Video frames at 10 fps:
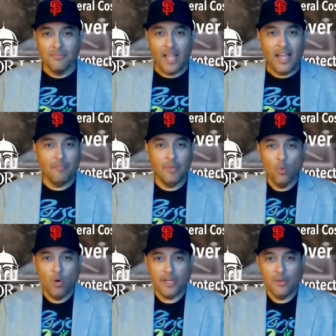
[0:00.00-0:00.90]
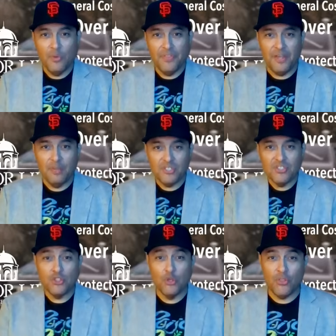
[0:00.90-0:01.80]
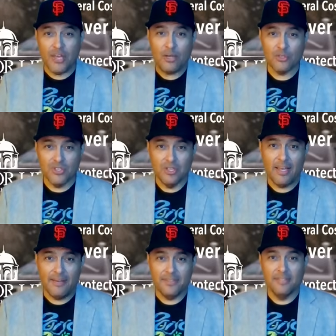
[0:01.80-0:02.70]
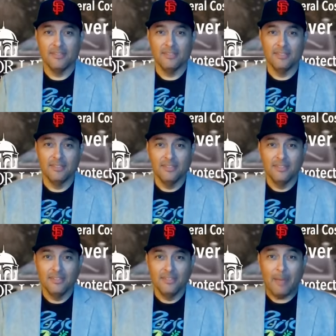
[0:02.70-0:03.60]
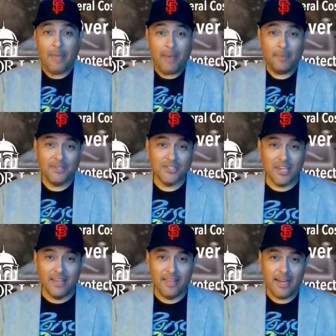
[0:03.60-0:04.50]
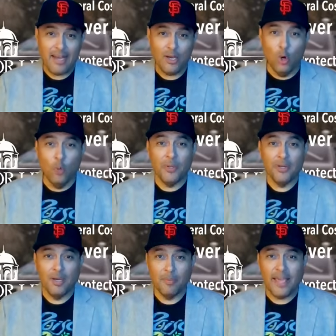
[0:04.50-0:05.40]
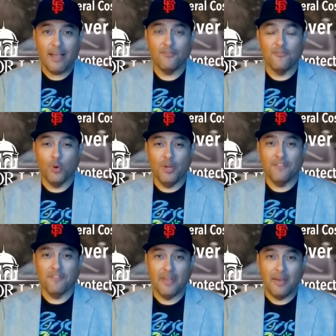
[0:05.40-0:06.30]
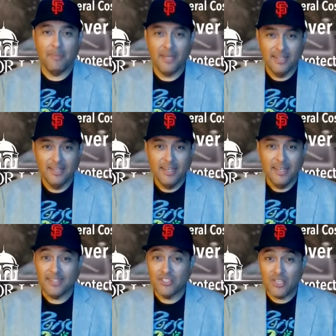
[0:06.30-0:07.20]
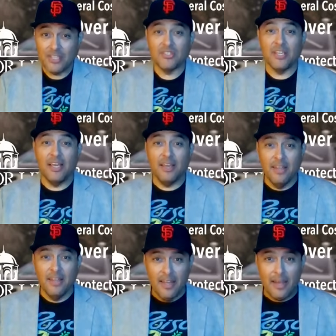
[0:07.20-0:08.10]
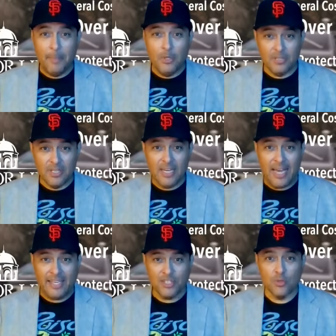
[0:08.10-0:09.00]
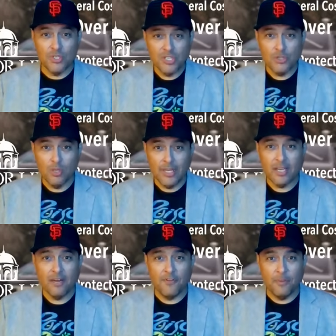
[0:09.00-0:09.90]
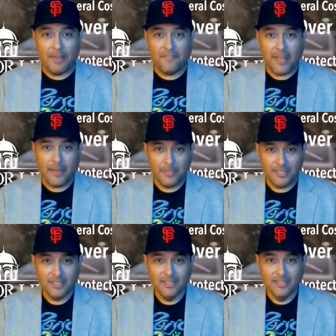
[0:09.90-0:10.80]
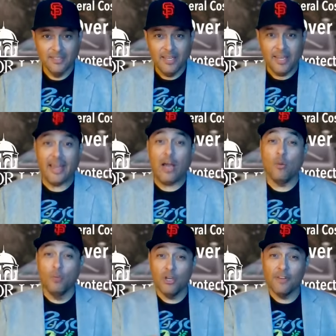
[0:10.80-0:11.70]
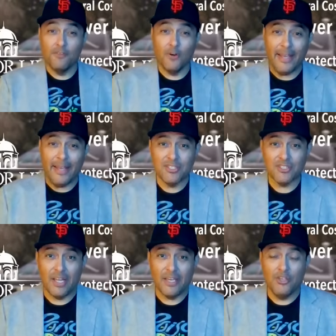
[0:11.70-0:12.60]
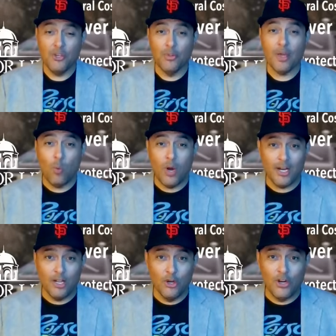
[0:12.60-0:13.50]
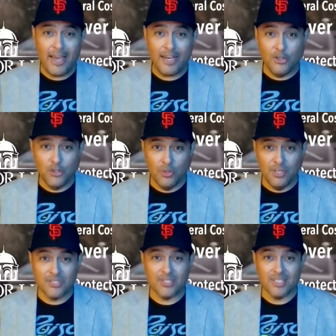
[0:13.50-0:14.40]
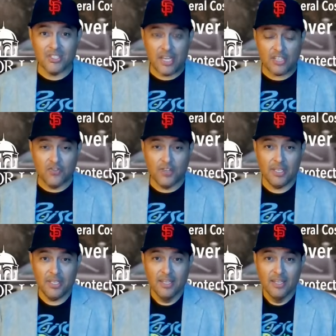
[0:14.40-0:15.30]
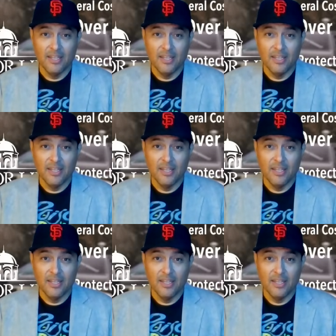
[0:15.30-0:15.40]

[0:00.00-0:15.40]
I have been working with them since 2011. I'm happy to say that I opened up California for them. And since then, I built a nice residual income for my family. And now I'm looking for agents like you that want to learn how to do this successfully